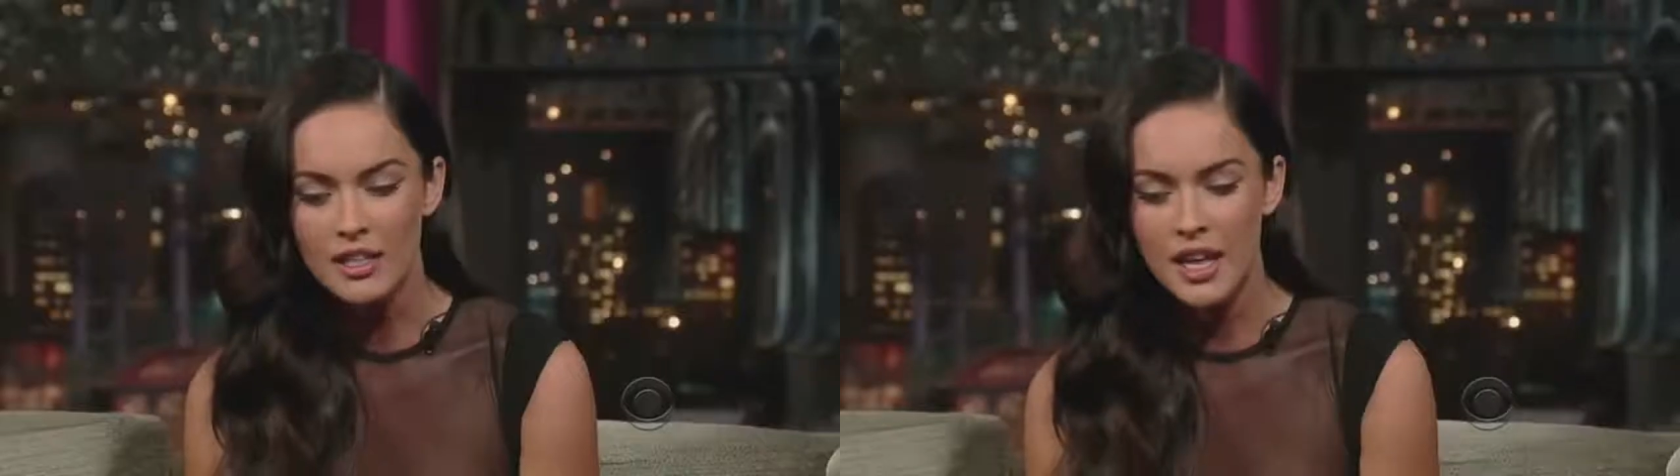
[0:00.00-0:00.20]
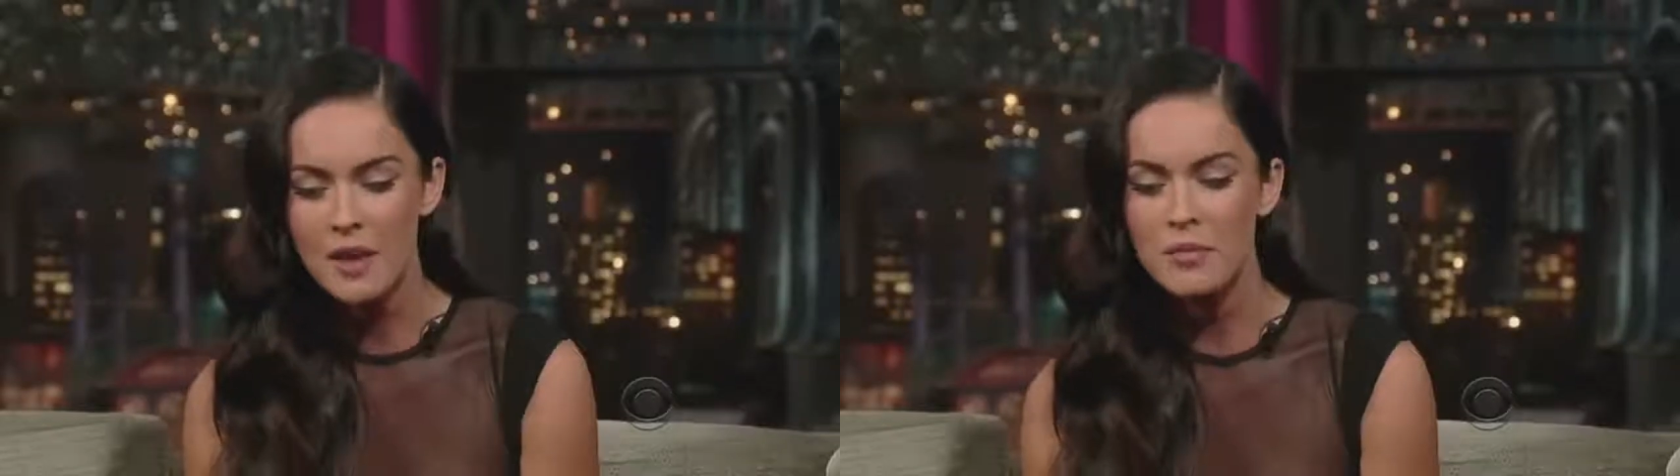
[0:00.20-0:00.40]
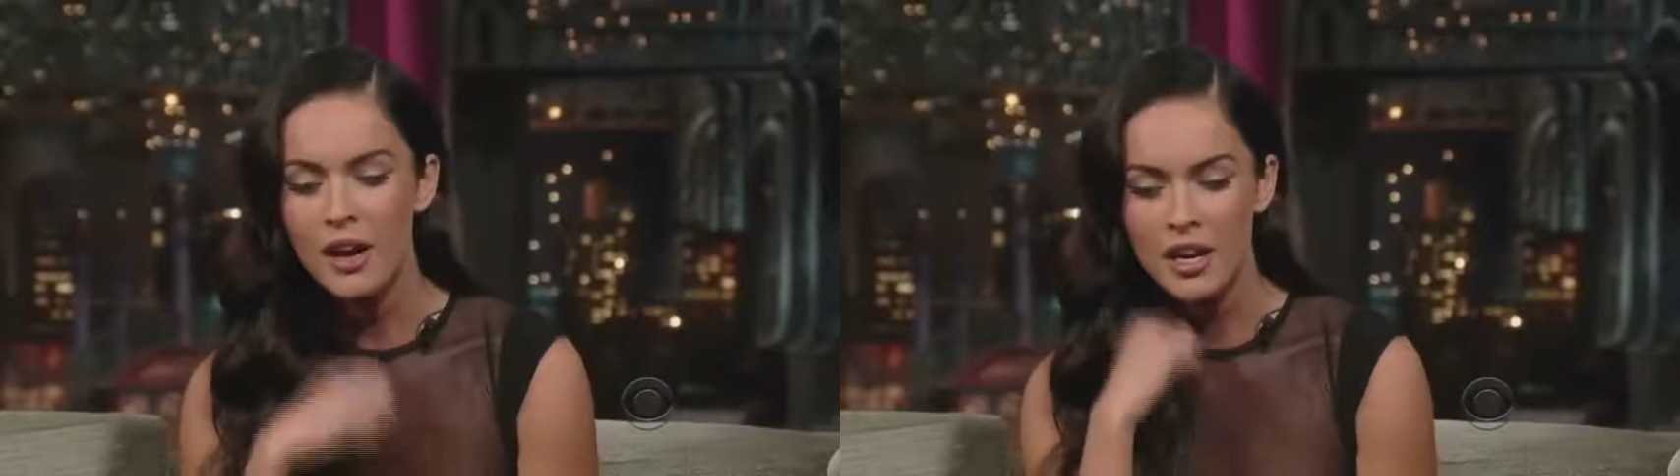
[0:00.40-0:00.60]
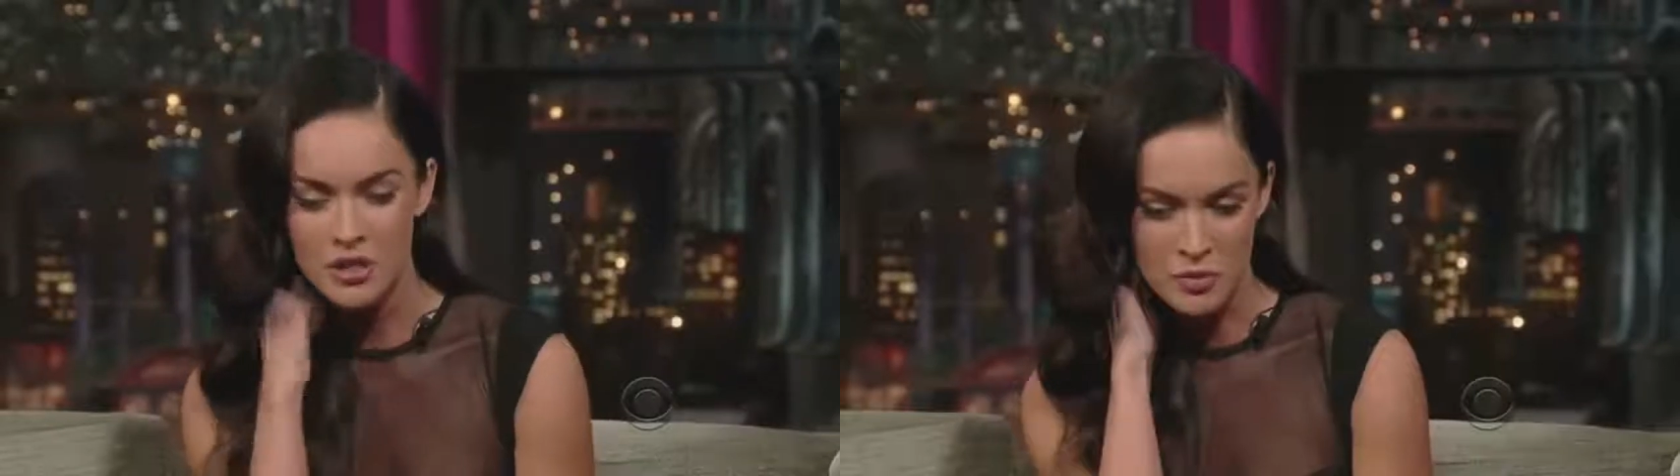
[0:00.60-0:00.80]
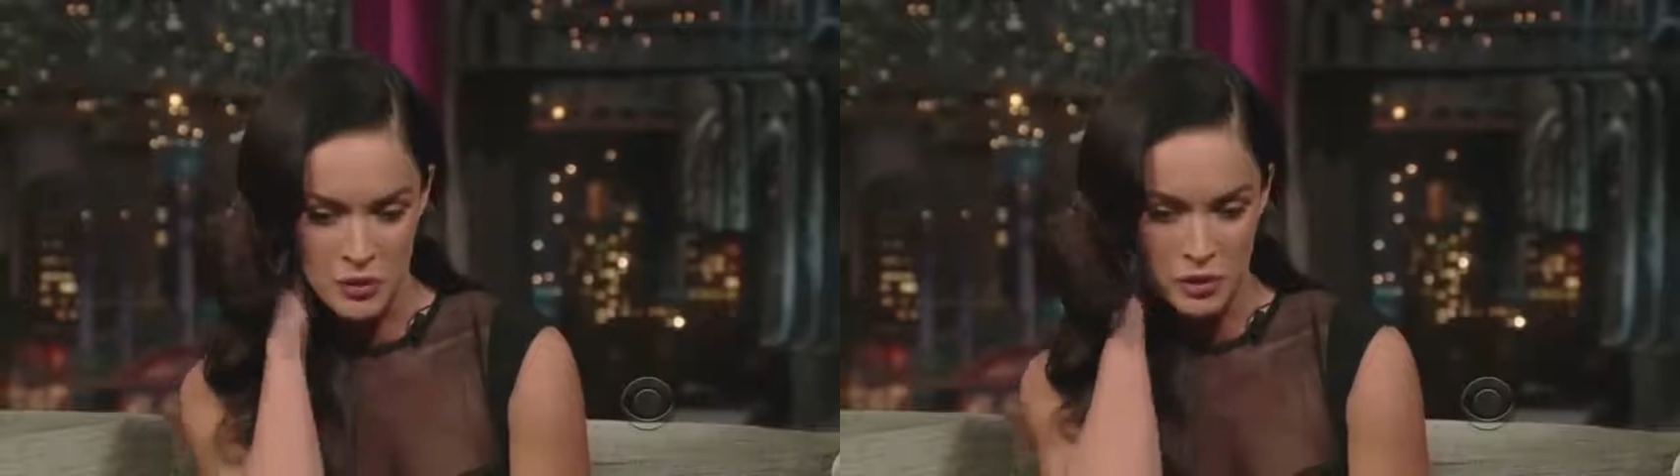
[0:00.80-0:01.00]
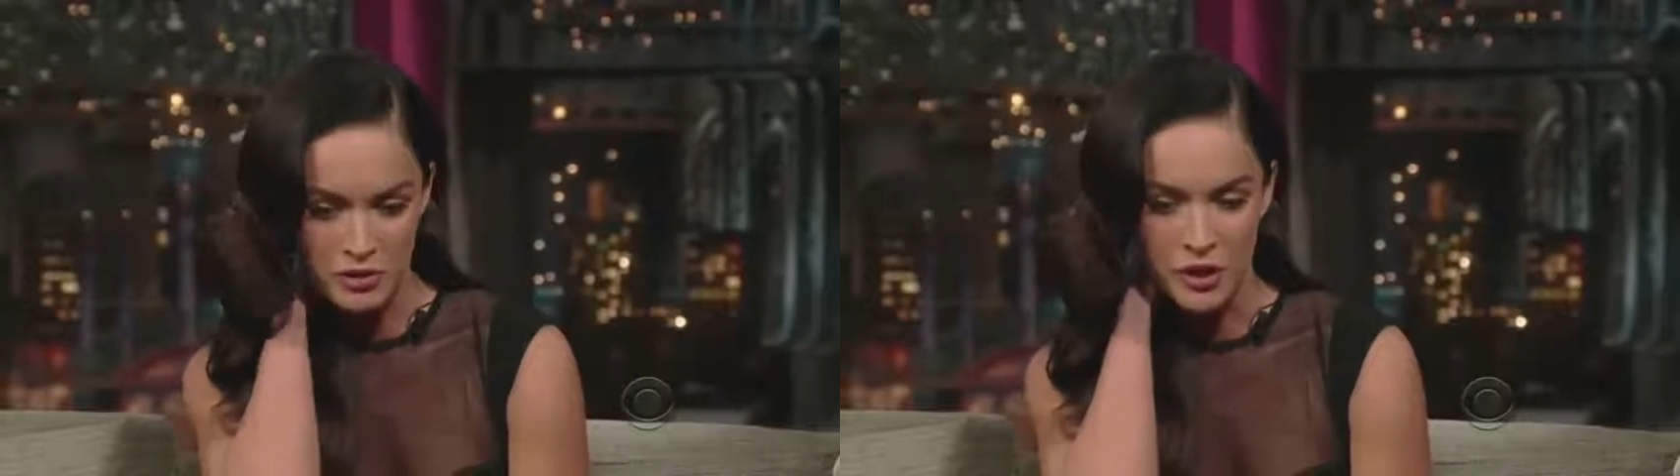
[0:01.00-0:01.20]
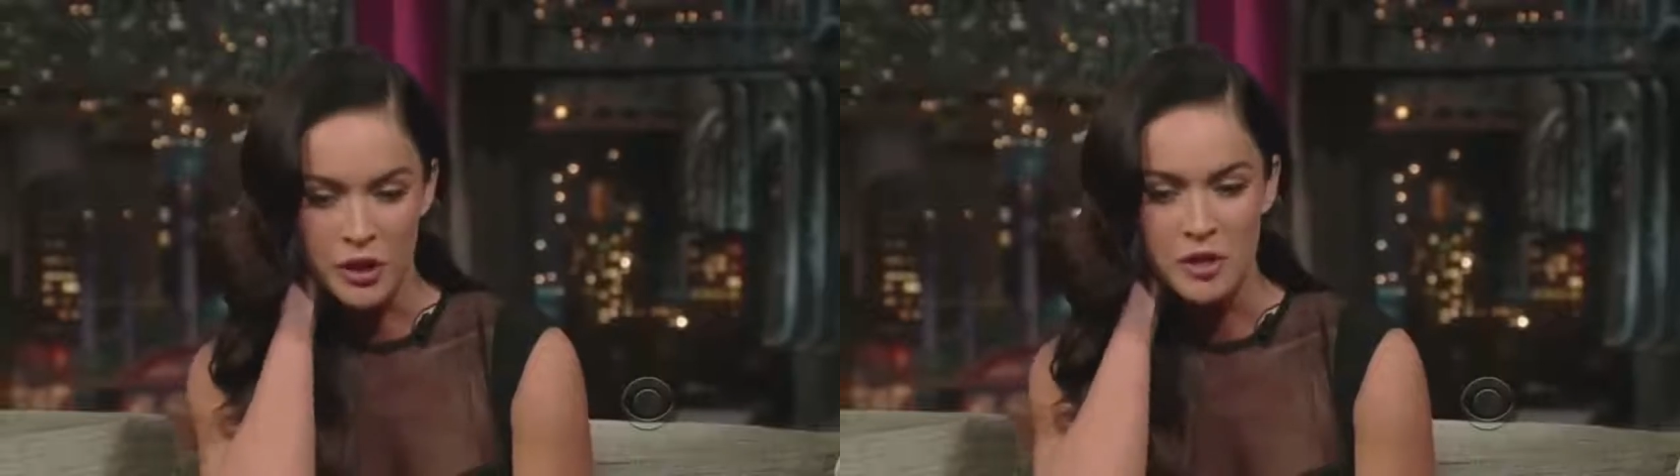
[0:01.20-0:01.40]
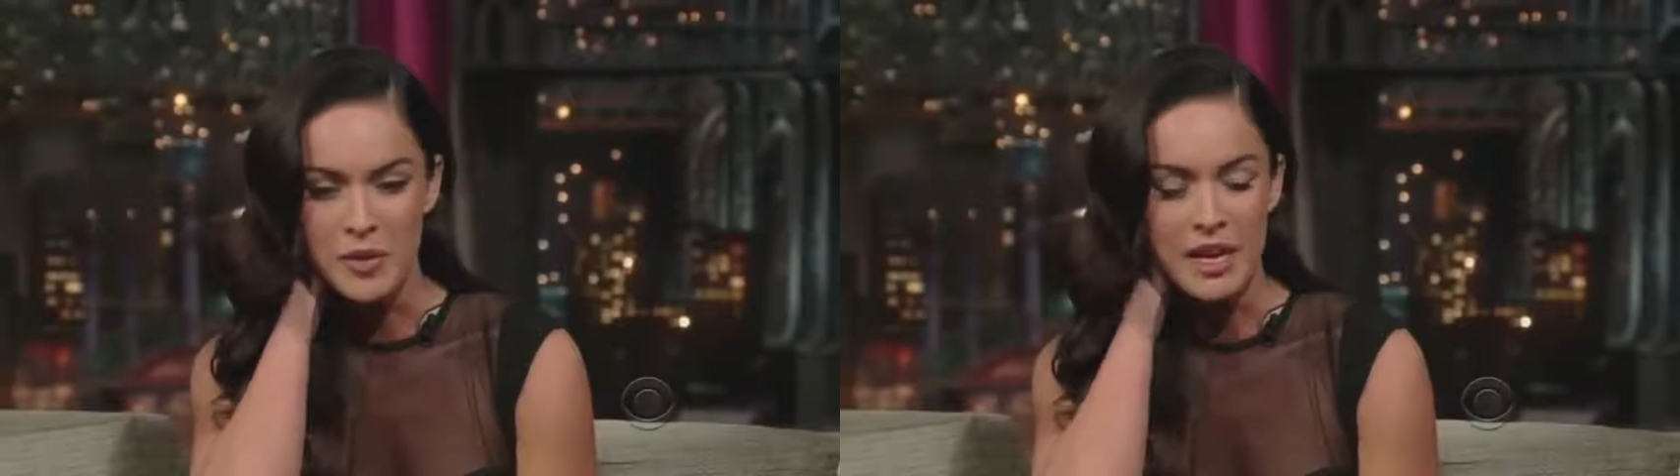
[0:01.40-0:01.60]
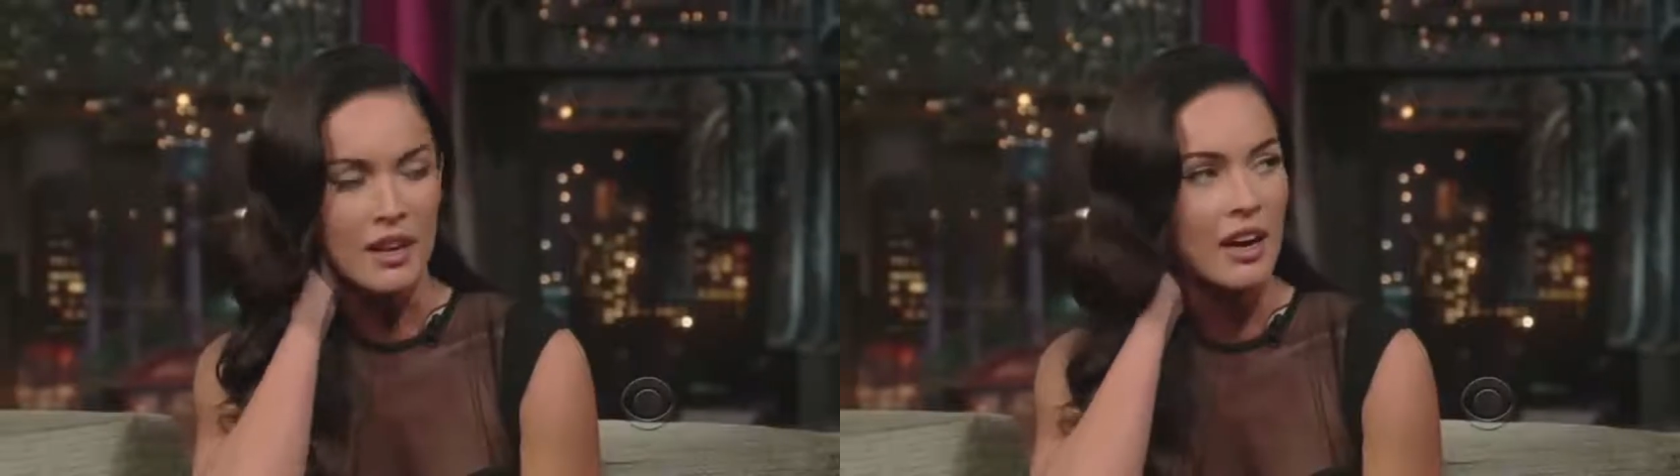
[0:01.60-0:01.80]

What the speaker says: Not much. I'm sort of a hermit.